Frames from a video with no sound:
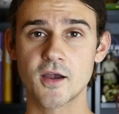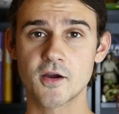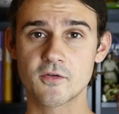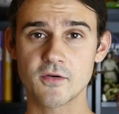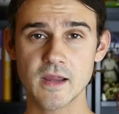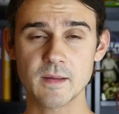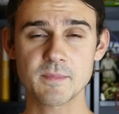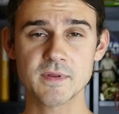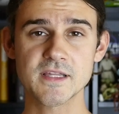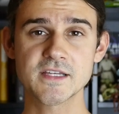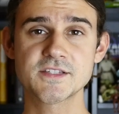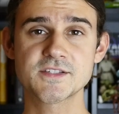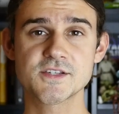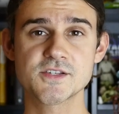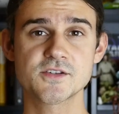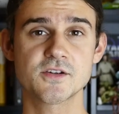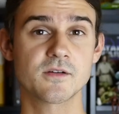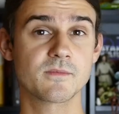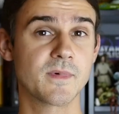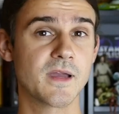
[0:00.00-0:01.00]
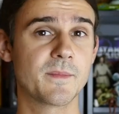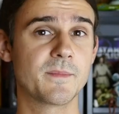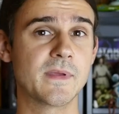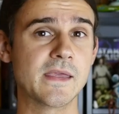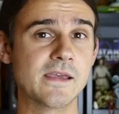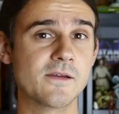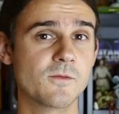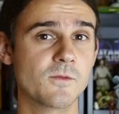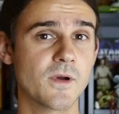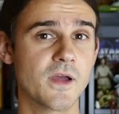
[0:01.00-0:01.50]
a great place to start might
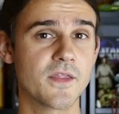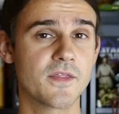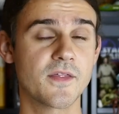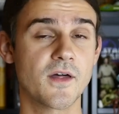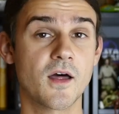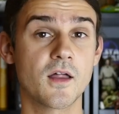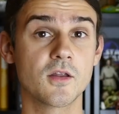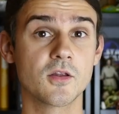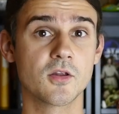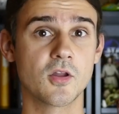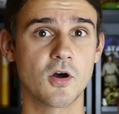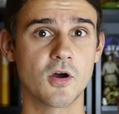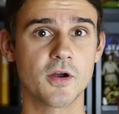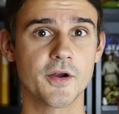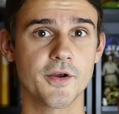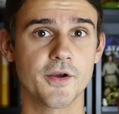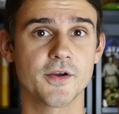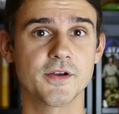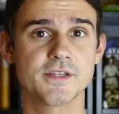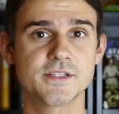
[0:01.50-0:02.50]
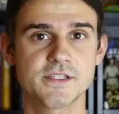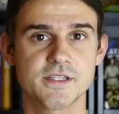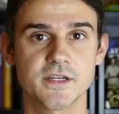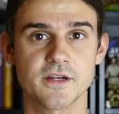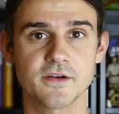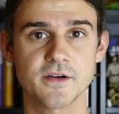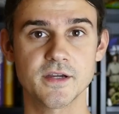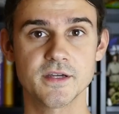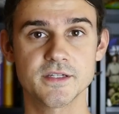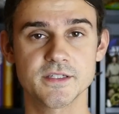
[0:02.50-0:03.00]
be with a longer
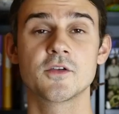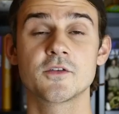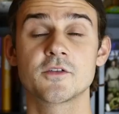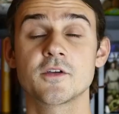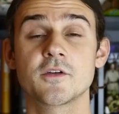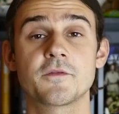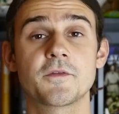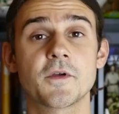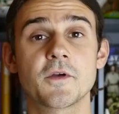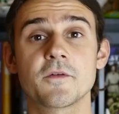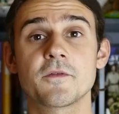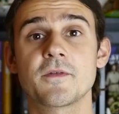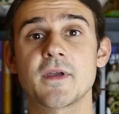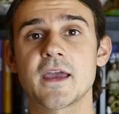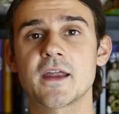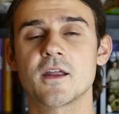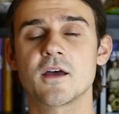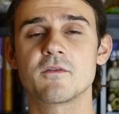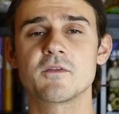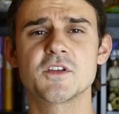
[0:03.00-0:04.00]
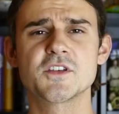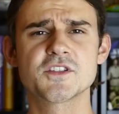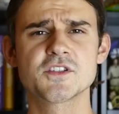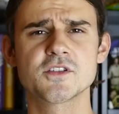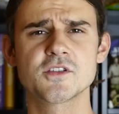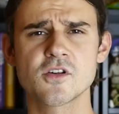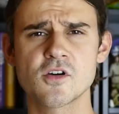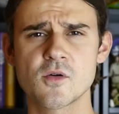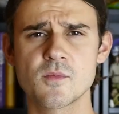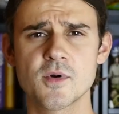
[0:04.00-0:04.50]
series. So if you're a fan of the
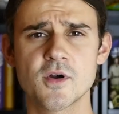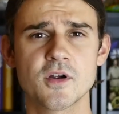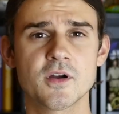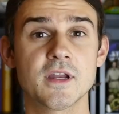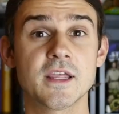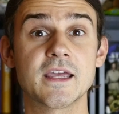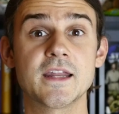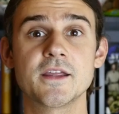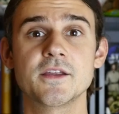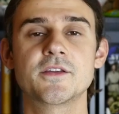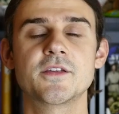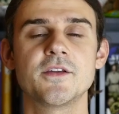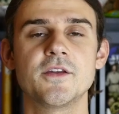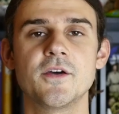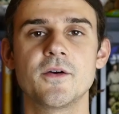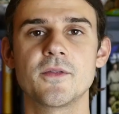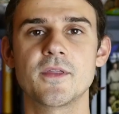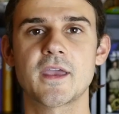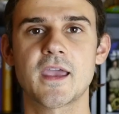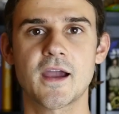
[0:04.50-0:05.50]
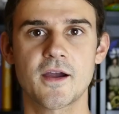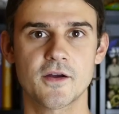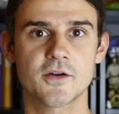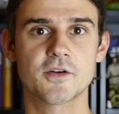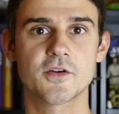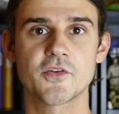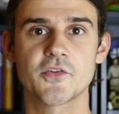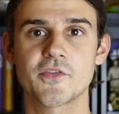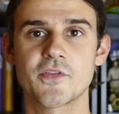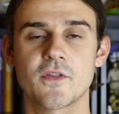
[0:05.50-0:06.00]
slow burn, getting to know the
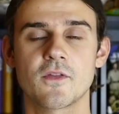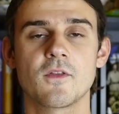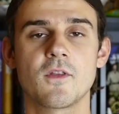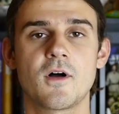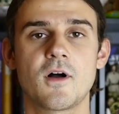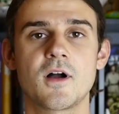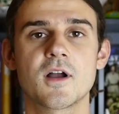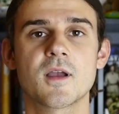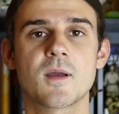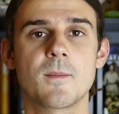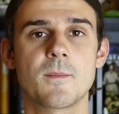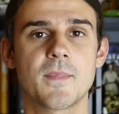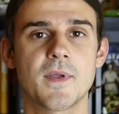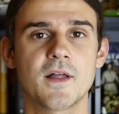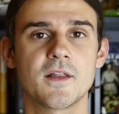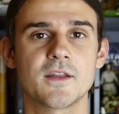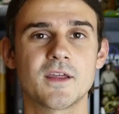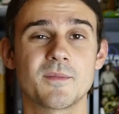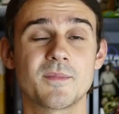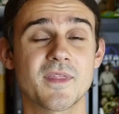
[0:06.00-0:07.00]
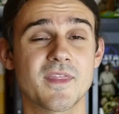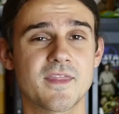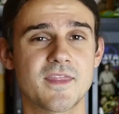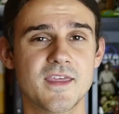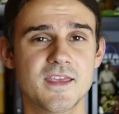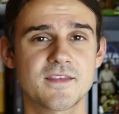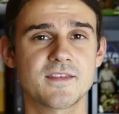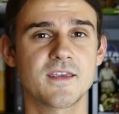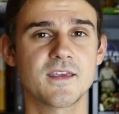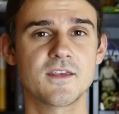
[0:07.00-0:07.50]
characters, the long build-up,
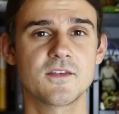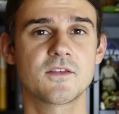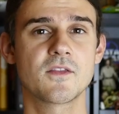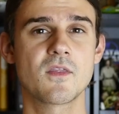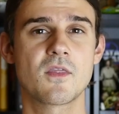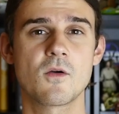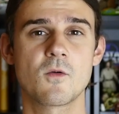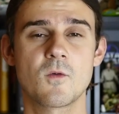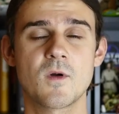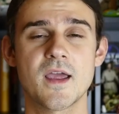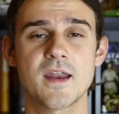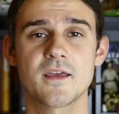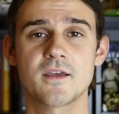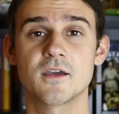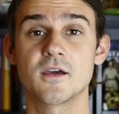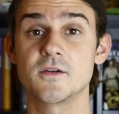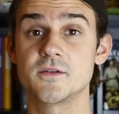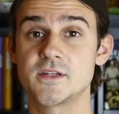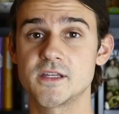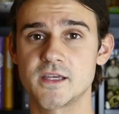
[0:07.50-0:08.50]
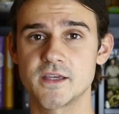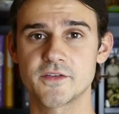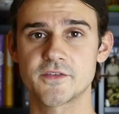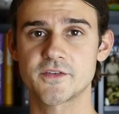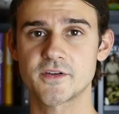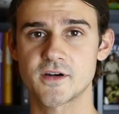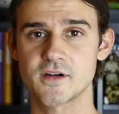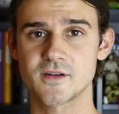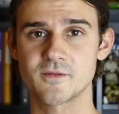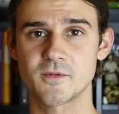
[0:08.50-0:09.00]
this is the way to go to get
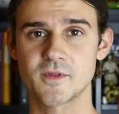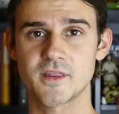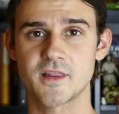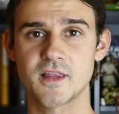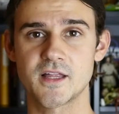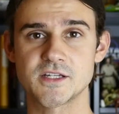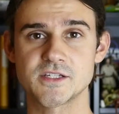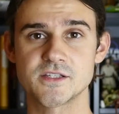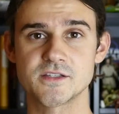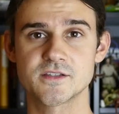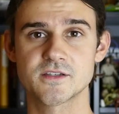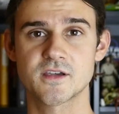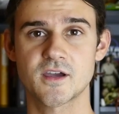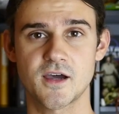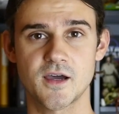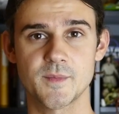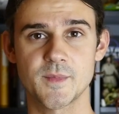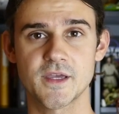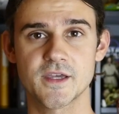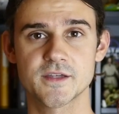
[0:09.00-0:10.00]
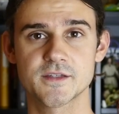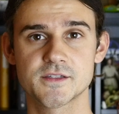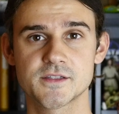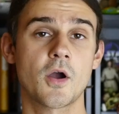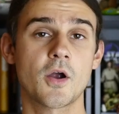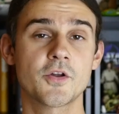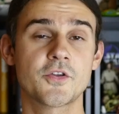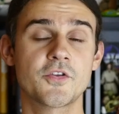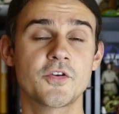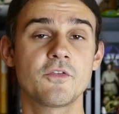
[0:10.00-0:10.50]
started with Legends comics.
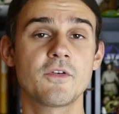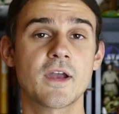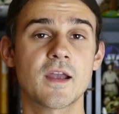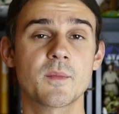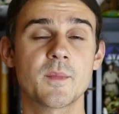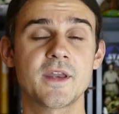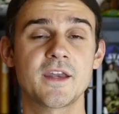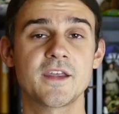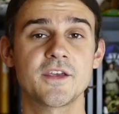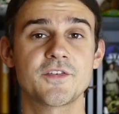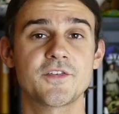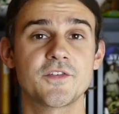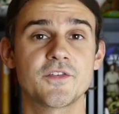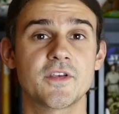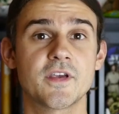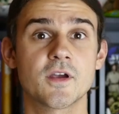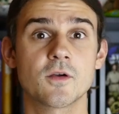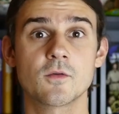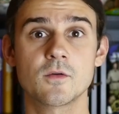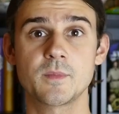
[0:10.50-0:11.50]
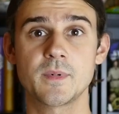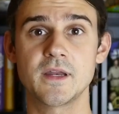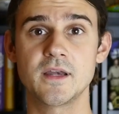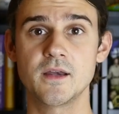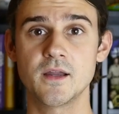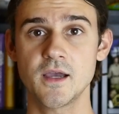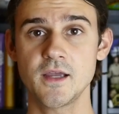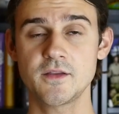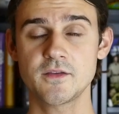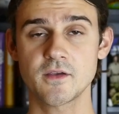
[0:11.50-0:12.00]
Our two recommendations here would be
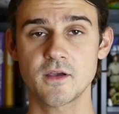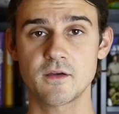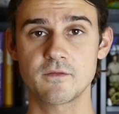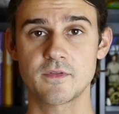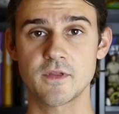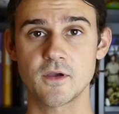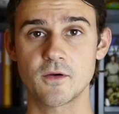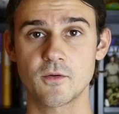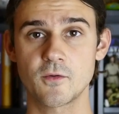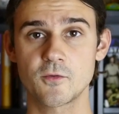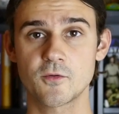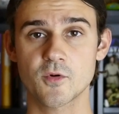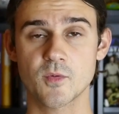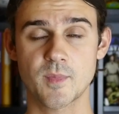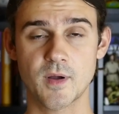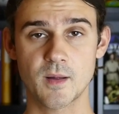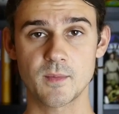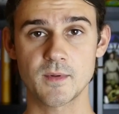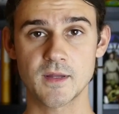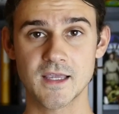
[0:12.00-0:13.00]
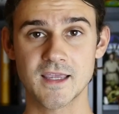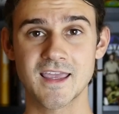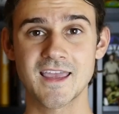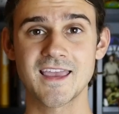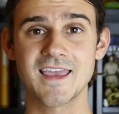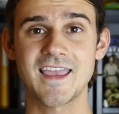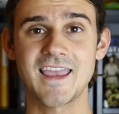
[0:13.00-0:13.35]
Knights of the Old Republic